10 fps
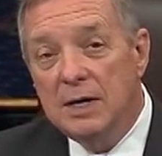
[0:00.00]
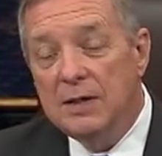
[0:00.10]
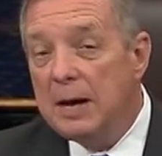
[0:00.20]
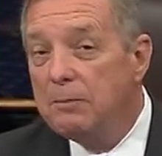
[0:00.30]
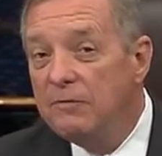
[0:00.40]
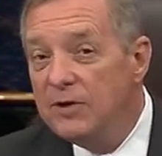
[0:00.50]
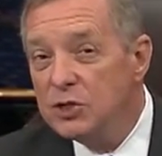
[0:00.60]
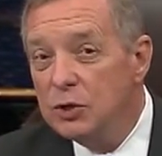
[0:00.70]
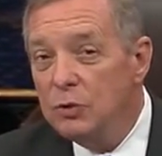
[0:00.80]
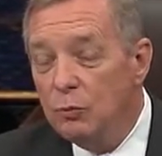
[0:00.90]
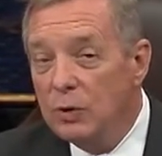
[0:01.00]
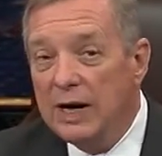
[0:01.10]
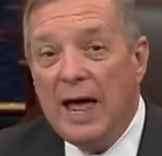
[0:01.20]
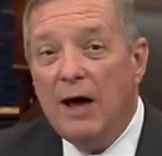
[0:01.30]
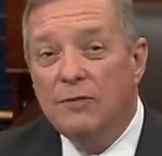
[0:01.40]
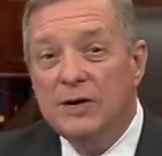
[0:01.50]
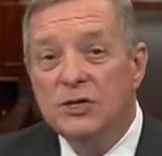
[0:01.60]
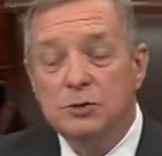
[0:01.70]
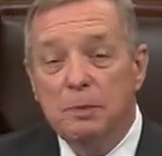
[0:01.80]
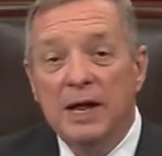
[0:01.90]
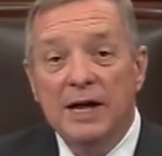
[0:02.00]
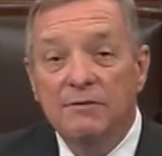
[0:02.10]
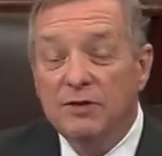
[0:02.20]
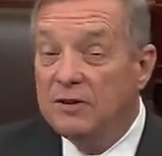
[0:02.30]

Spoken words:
That provision would allow the display of